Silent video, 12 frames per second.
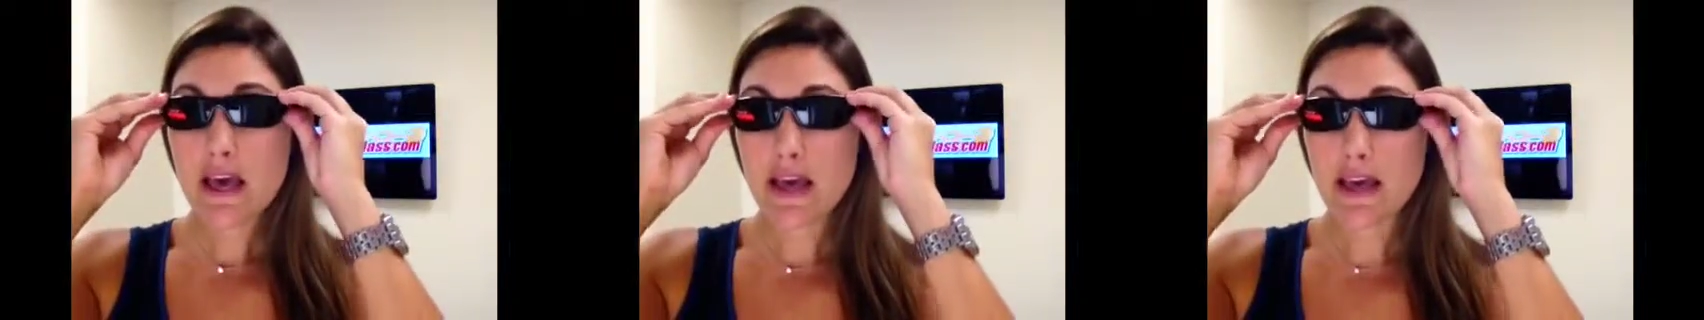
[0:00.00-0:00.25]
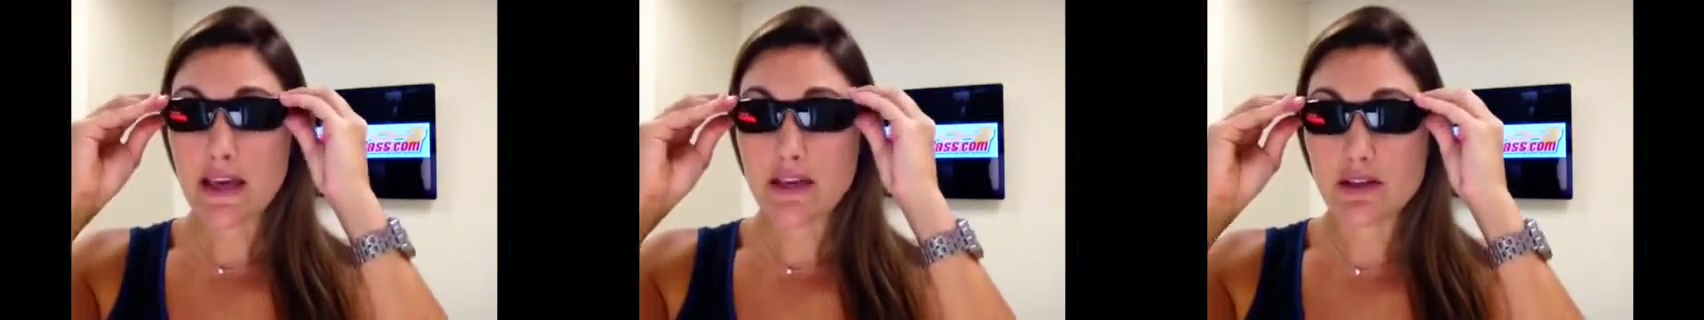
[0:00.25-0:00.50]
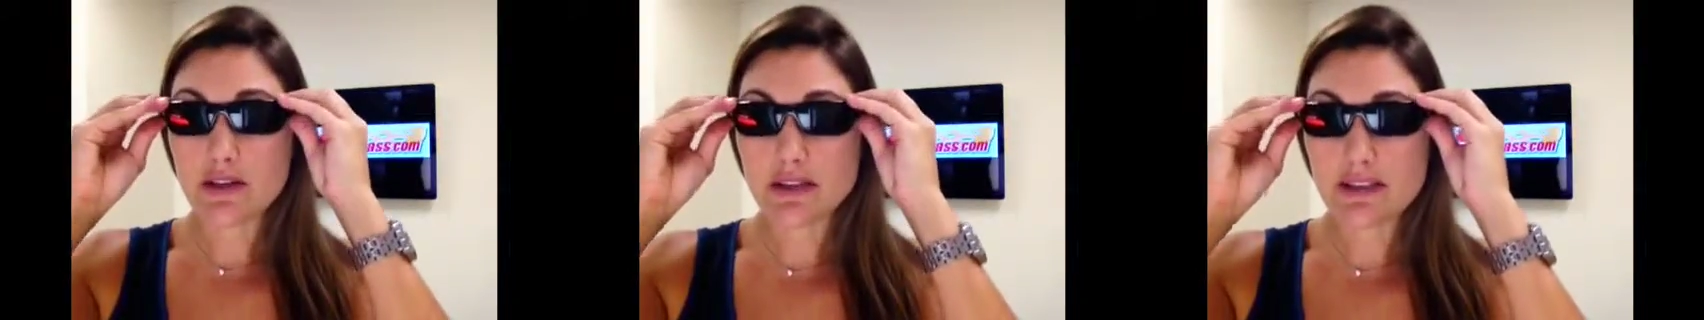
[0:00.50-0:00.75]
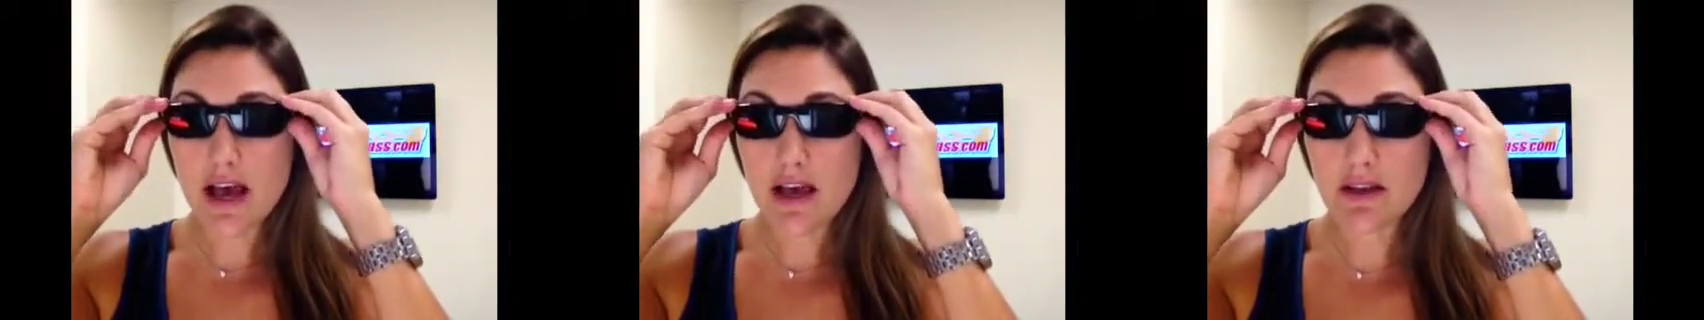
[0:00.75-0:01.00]
and you
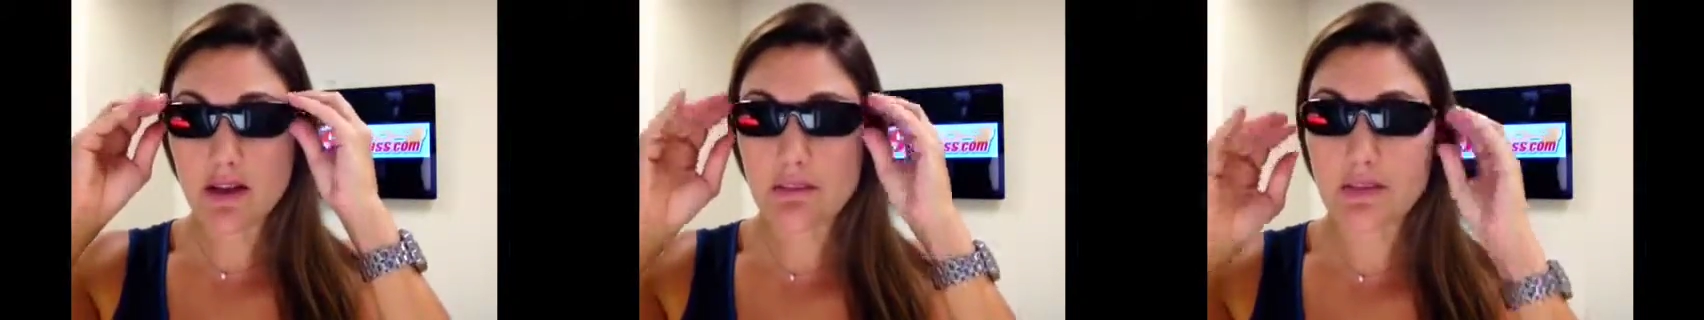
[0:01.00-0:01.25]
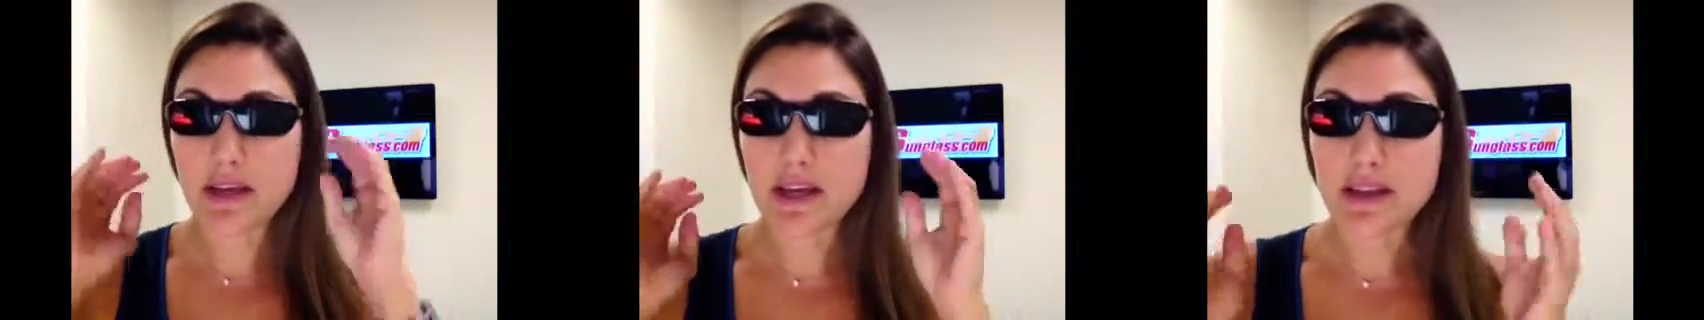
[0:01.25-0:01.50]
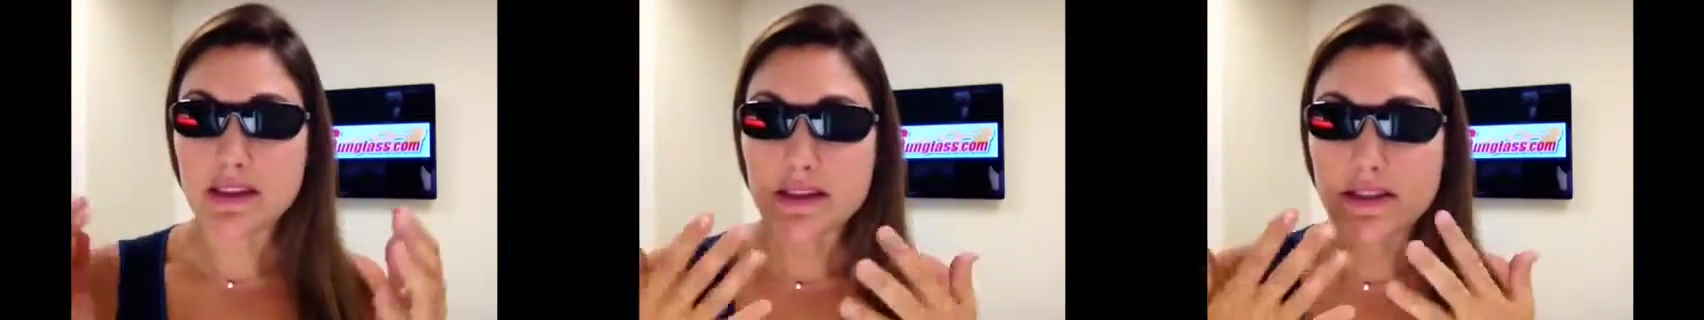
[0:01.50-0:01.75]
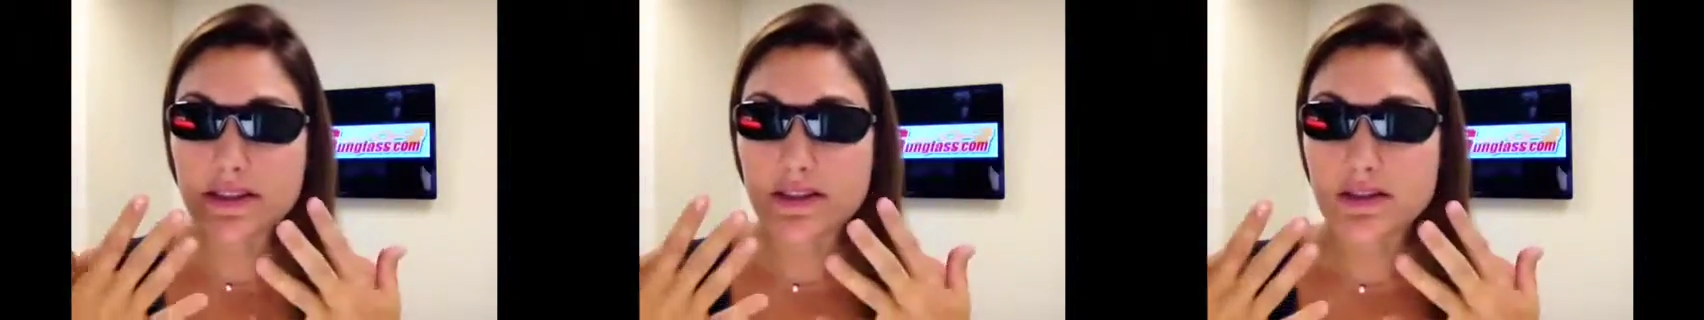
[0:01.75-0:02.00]
can tell on me
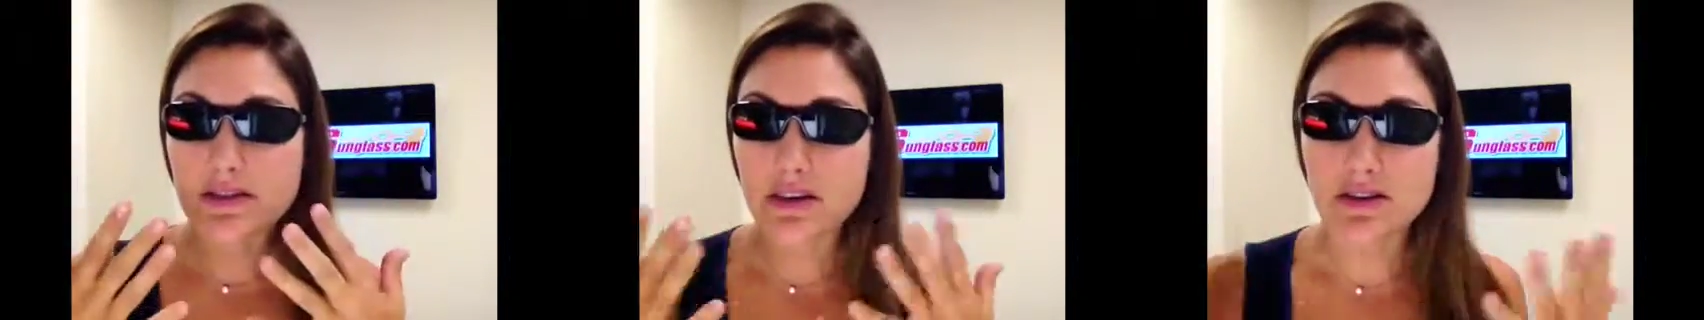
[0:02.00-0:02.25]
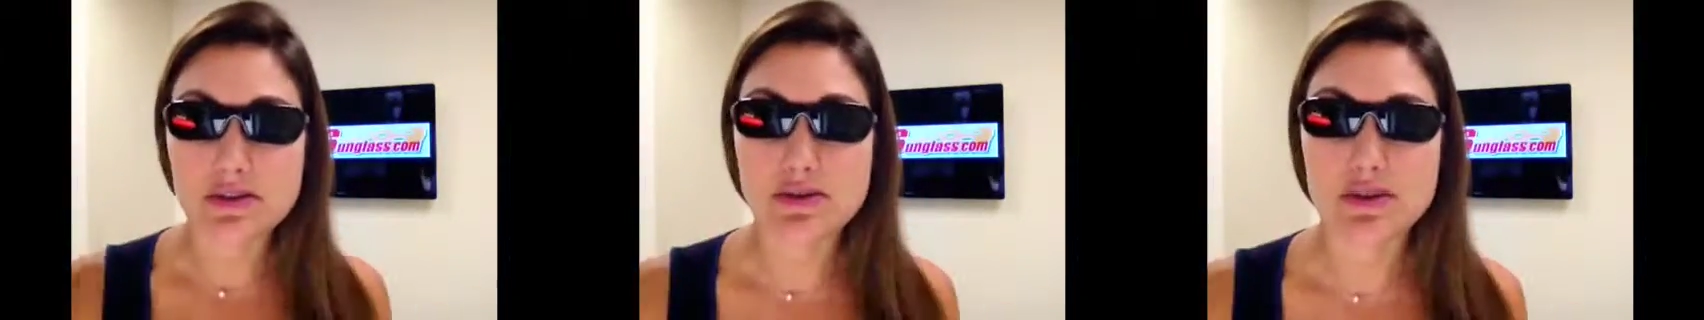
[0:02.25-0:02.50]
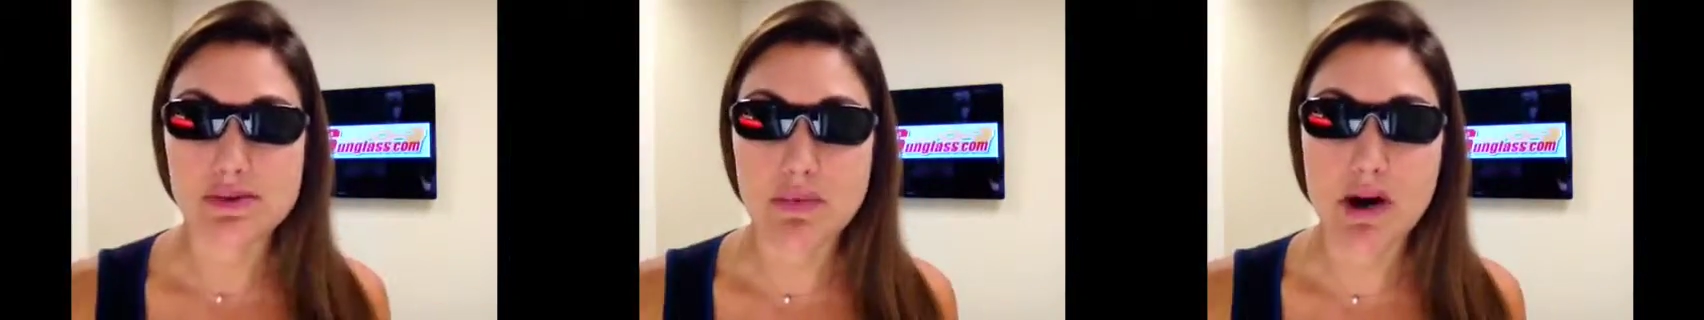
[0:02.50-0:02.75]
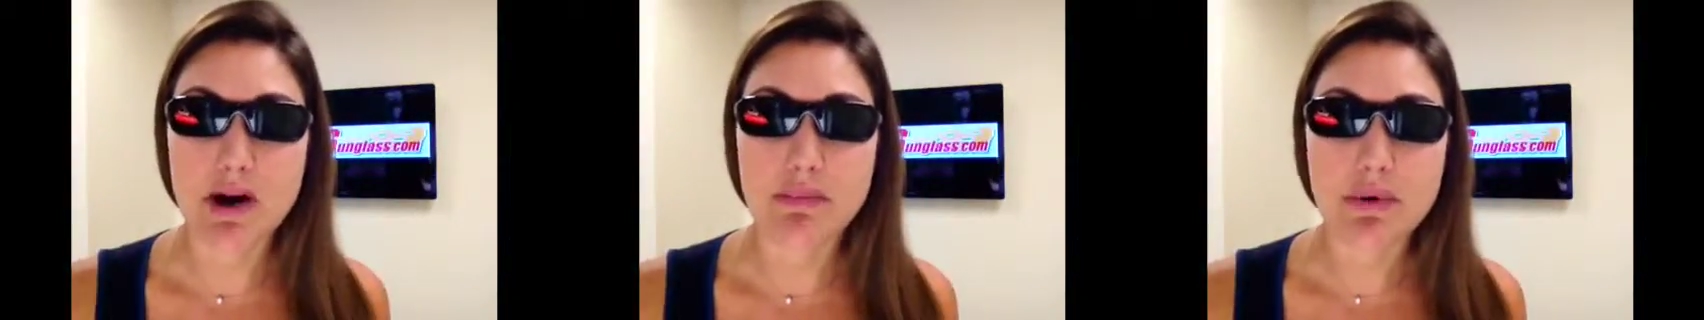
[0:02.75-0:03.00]
these are too
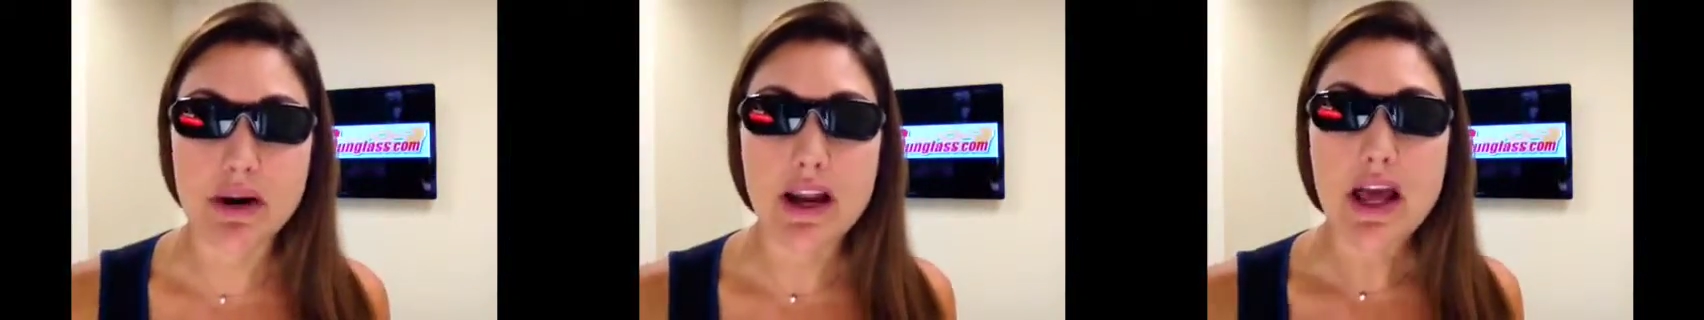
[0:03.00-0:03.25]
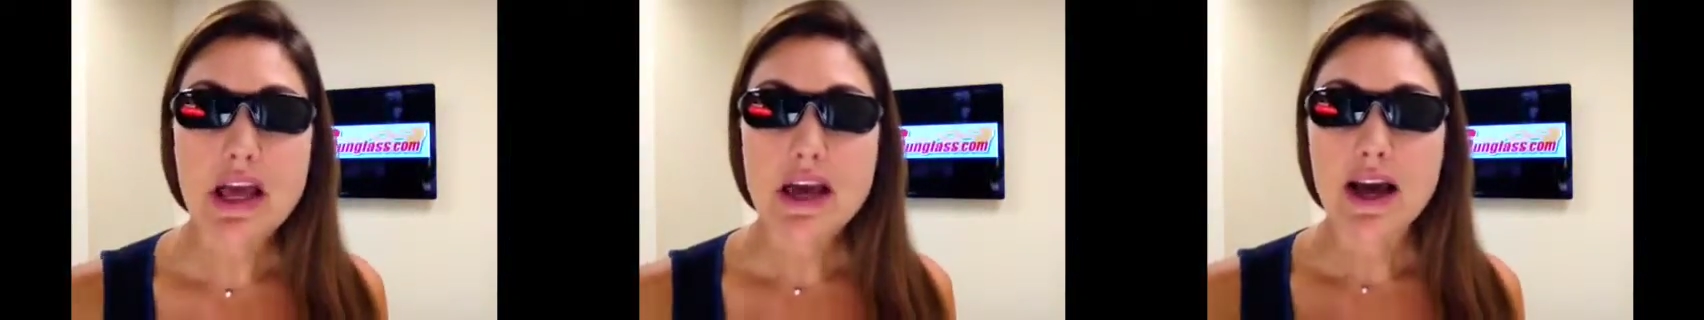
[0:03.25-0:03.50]
small but